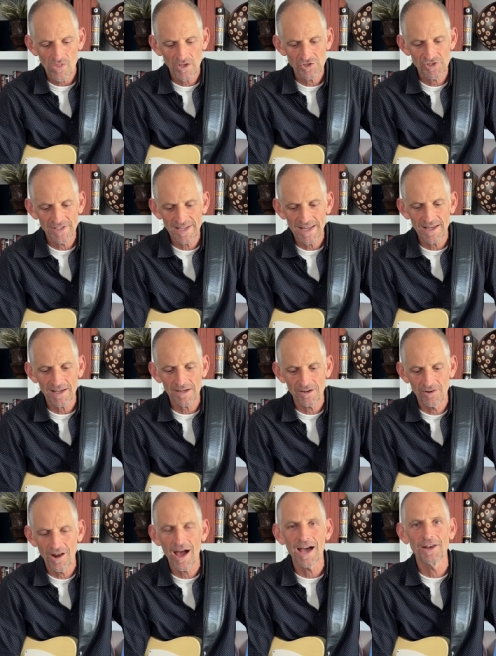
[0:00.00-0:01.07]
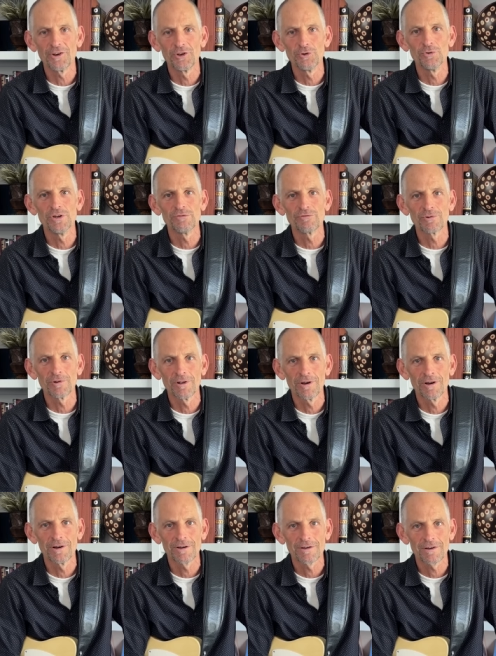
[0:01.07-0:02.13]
she can't not do it for long.